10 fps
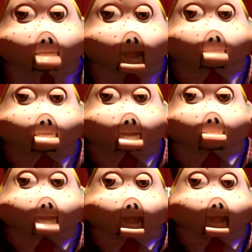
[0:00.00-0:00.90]
I'm waiting
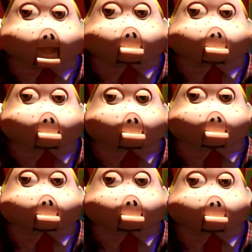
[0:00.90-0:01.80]
for a call.
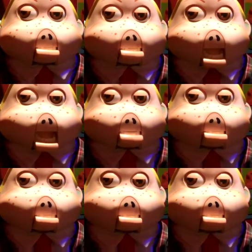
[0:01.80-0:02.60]
Huh?